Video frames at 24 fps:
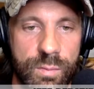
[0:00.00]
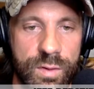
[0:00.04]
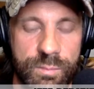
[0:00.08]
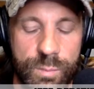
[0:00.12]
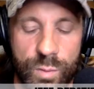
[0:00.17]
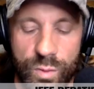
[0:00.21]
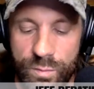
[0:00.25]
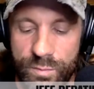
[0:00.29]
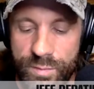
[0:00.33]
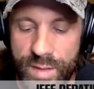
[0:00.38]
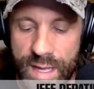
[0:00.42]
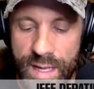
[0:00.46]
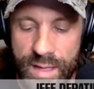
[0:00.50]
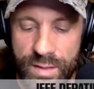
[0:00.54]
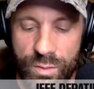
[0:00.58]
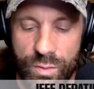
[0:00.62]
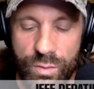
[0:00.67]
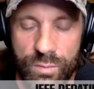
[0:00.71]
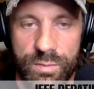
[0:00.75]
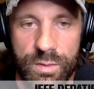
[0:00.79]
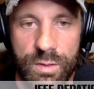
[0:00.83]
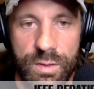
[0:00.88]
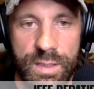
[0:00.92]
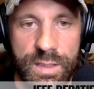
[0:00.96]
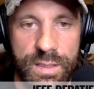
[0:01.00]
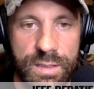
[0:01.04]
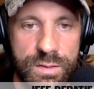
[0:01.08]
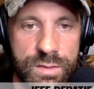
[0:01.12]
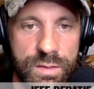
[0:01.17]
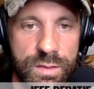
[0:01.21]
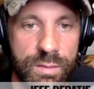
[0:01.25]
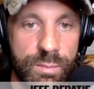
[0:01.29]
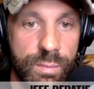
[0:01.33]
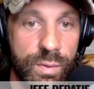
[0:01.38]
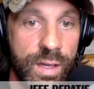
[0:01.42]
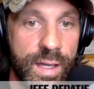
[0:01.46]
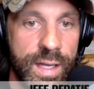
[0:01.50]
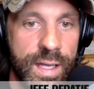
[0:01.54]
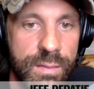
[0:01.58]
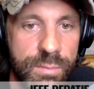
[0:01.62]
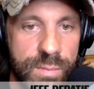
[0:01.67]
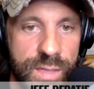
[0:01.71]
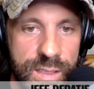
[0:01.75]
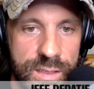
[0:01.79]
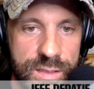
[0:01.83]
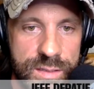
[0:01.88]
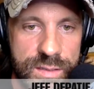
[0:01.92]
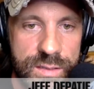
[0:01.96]
moved that over into the plant
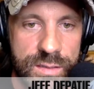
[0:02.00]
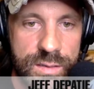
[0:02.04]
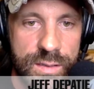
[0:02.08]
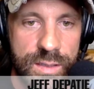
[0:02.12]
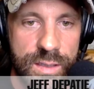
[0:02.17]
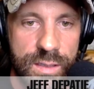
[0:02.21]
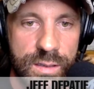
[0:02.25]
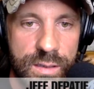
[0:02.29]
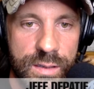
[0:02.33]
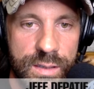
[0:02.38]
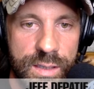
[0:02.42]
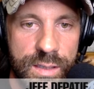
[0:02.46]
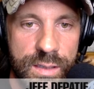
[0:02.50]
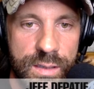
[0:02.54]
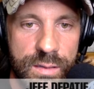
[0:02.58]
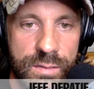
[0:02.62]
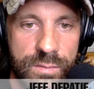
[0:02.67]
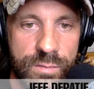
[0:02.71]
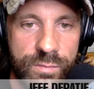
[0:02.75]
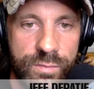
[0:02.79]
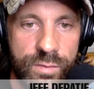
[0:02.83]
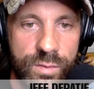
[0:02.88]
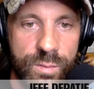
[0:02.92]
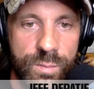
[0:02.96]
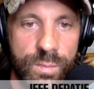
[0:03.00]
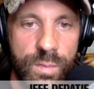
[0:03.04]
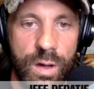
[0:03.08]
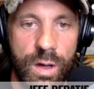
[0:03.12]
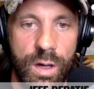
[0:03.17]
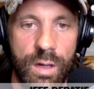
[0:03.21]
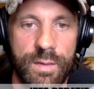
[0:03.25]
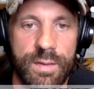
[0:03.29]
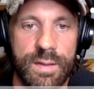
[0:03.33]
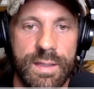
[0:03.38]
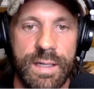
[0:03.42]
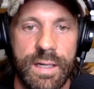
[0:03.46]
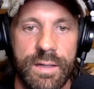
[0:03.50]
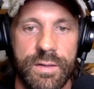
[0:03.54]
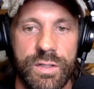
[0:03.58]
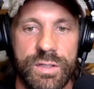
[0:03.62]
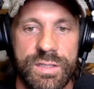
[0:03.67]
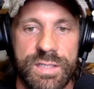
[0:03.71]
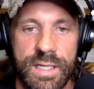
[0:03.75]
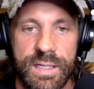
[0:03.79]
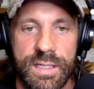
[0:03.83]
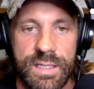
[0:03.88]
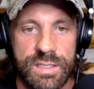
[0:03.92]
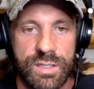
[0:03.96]
medicine area for on the other
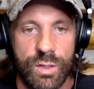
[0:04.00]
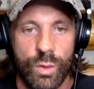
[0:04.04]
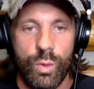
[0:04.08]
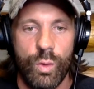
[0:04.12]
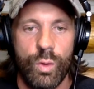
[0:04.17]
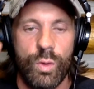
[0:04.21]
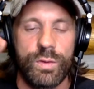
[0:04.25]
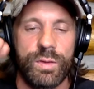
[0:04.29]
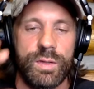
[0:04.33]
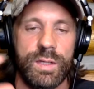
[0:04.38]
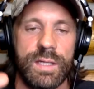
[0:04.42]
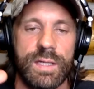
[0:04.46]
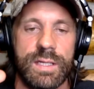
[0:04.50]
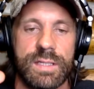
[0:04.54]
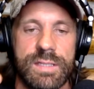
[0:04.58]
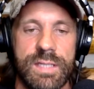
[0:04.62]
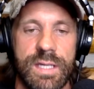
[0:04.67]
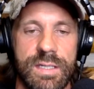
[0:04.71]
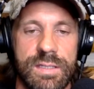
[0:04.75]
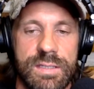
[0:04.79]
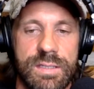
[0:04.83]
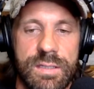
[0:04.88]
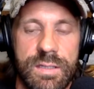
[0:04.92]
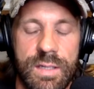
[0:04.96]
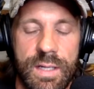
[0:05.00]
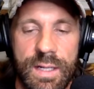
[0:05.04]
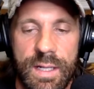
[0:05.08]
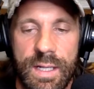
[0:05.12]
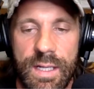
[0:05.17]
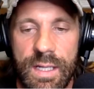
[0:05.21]
side, because the whole thing, it's